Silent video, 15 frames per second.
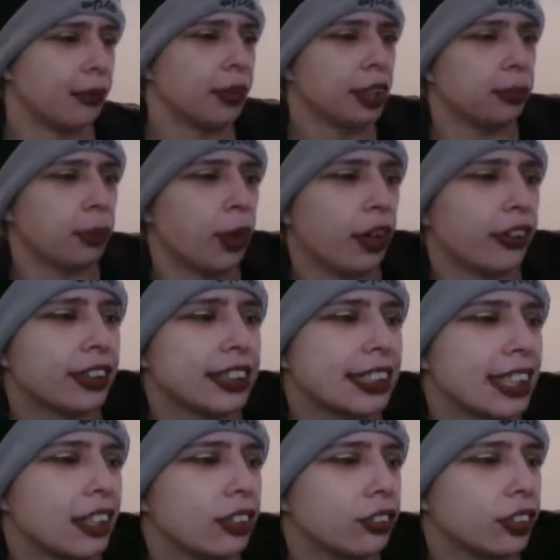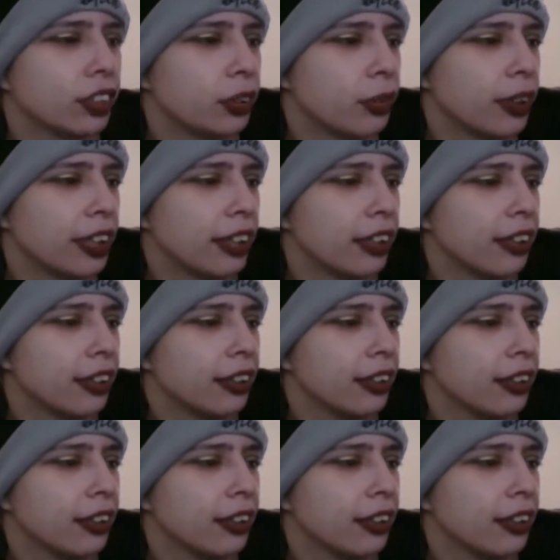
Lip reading: I'm gonna blow out this candle real quick.